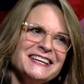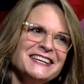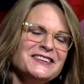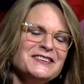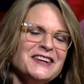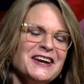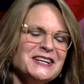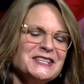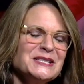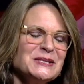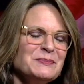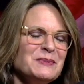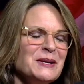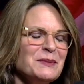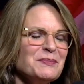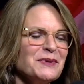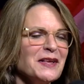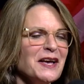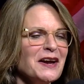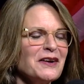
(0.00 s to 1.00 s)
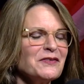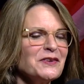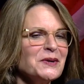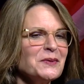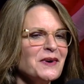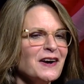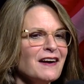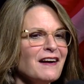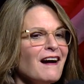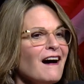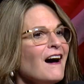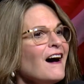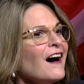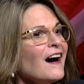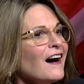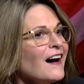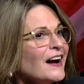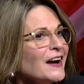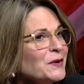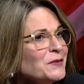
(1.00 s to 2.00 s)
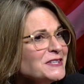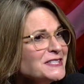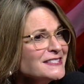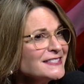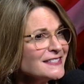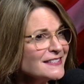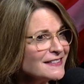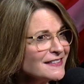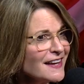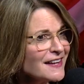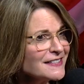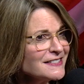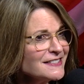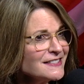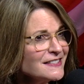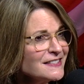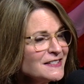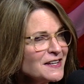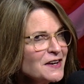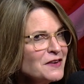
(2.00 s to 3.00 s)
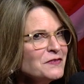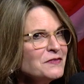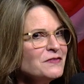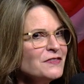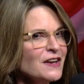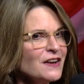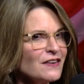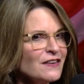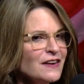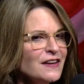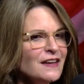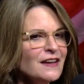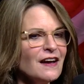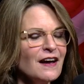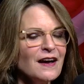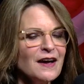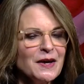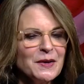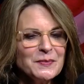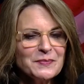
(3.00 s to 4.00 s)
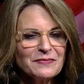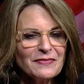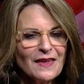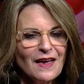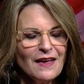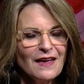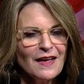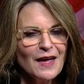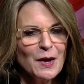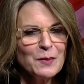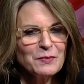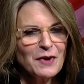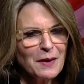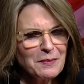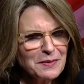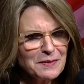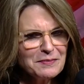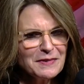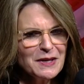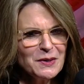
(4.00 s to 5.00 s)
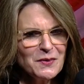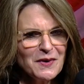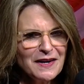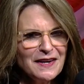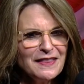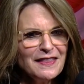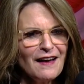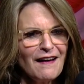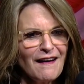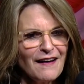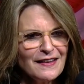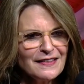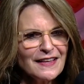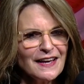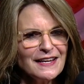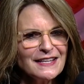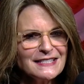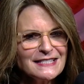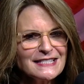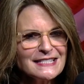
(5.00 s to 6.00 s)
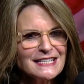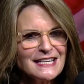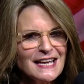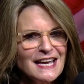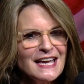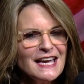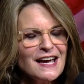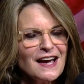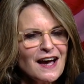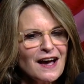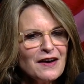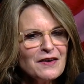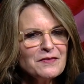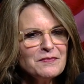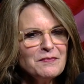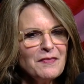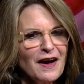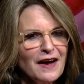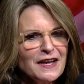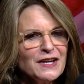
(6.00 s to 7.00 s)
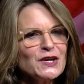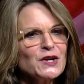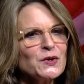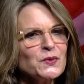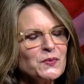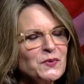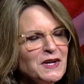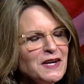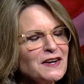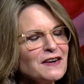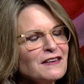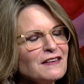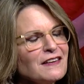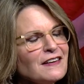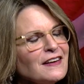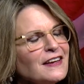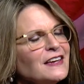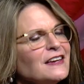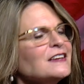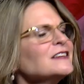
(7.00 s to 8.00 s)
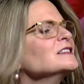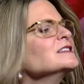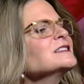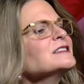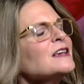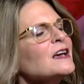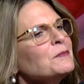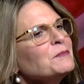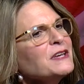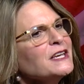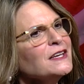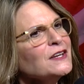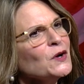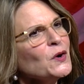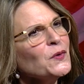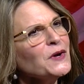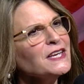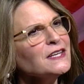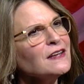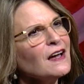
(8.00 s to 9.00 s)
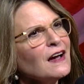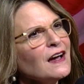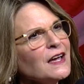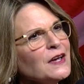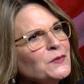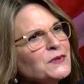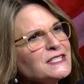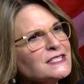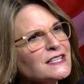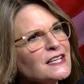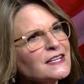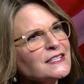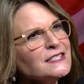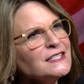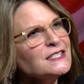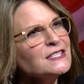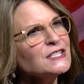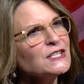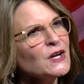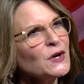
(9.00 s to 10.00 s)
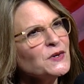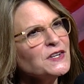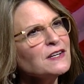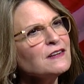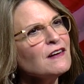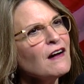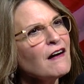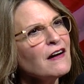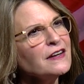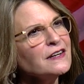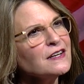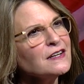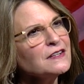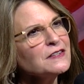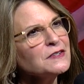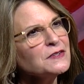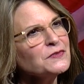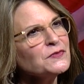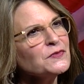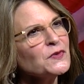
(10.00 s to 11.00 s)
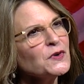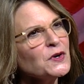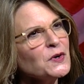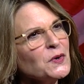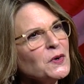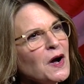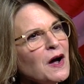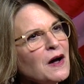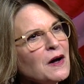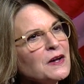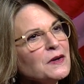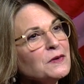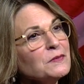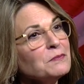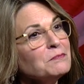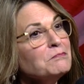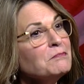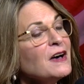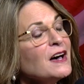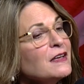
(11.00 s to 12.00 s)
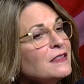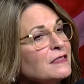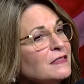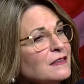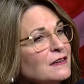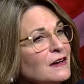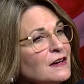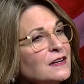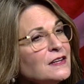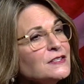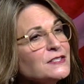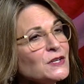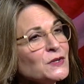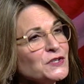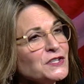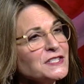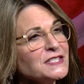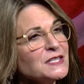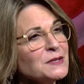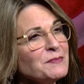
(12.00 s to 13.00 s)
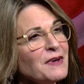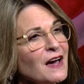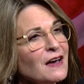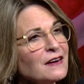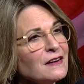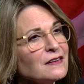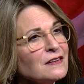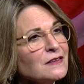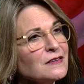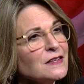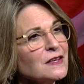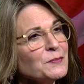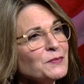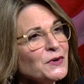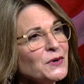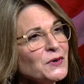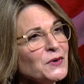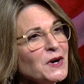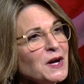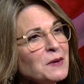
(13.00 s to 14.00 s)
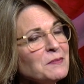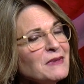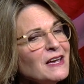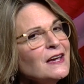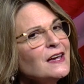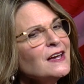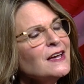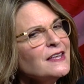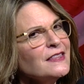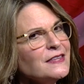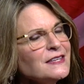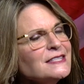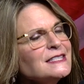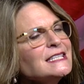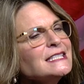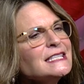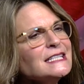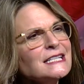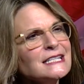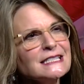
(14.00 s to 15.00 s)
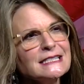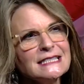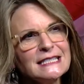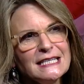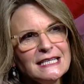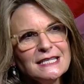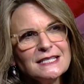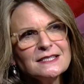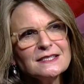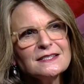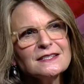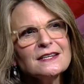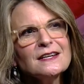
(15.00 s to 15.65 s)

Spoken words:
and nice people everywhere. I was selected, a very, probably one of the highlights of my career is I was selected to go to Ghana for a month in a social sabbatical program. This is an elite